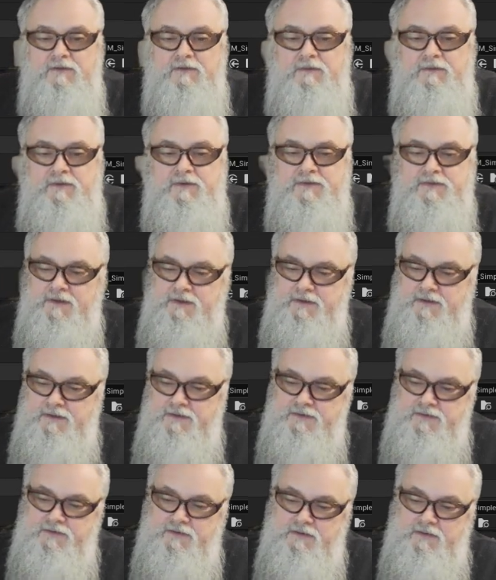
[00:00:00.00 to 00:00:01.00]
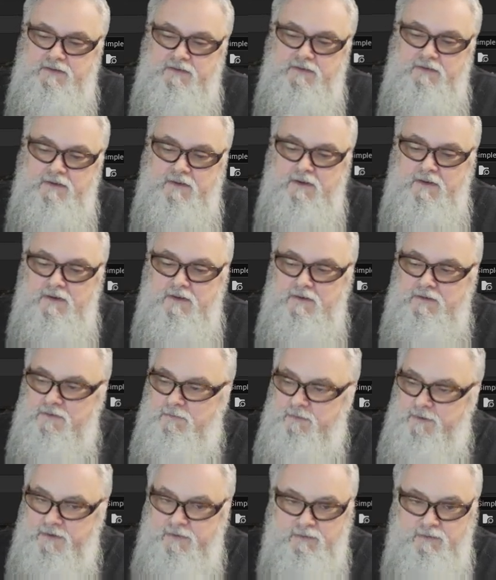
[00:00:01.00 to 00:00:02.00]
So in this case,
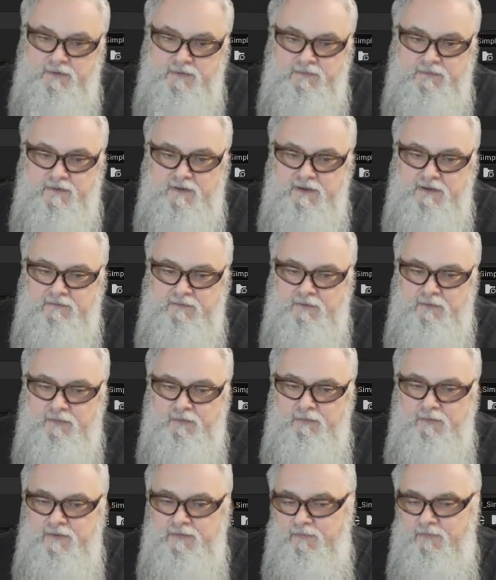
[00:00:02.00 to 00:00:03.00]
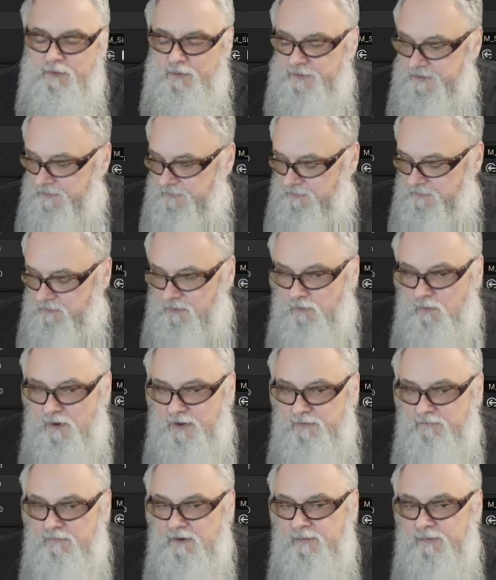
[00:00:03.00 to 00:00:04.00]

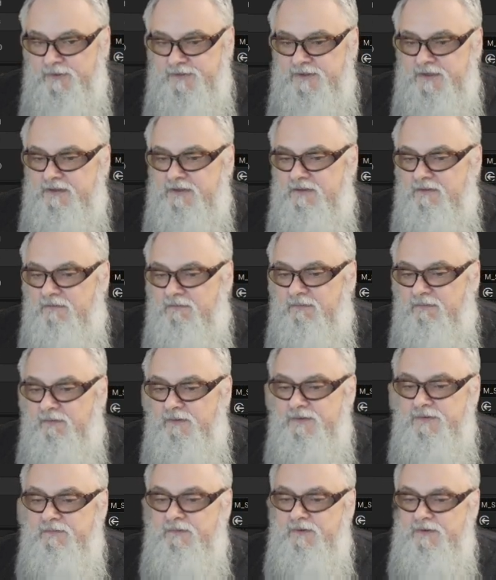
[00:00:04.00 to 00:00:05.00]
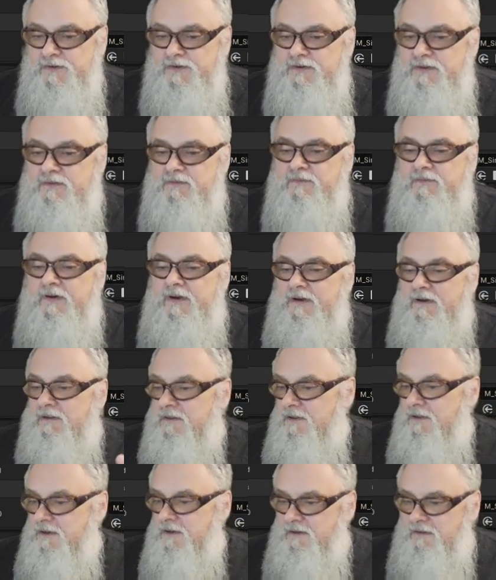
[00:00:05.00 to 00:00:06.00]
2025-03-1401, representing the first version of the
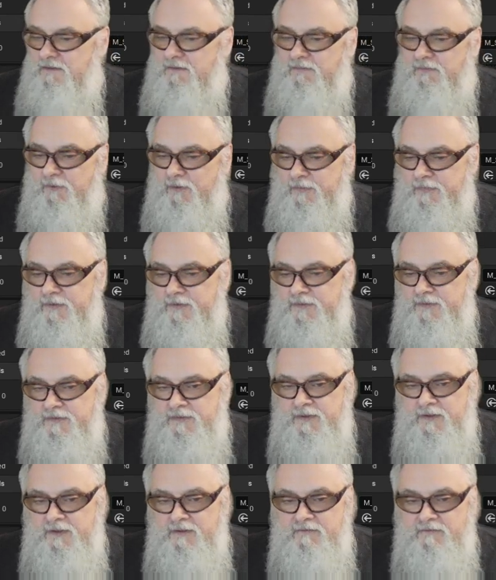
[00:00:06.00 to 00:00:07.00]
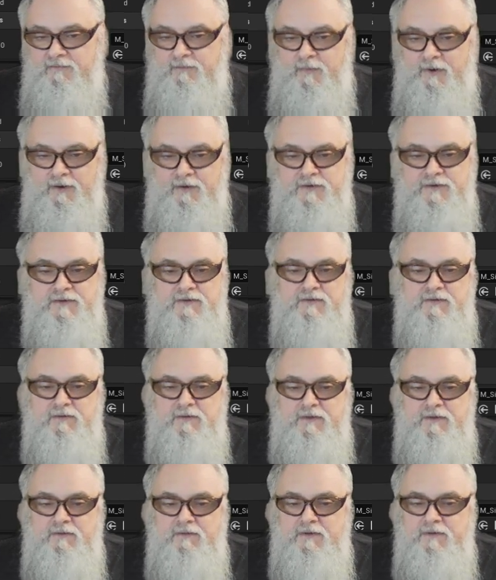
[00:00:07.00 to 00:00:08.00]
file, the 14th day of March
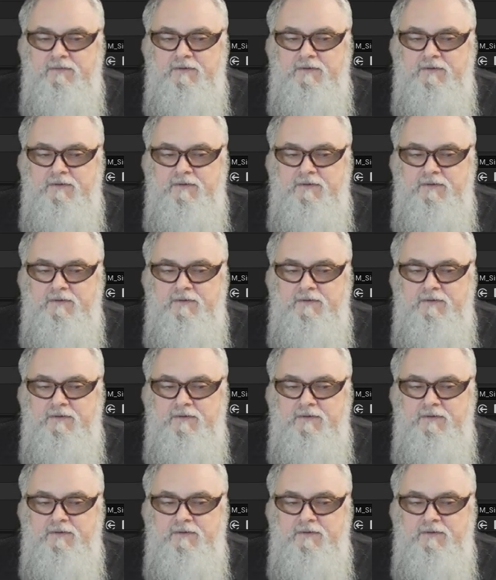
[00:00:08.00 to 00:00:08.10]
20.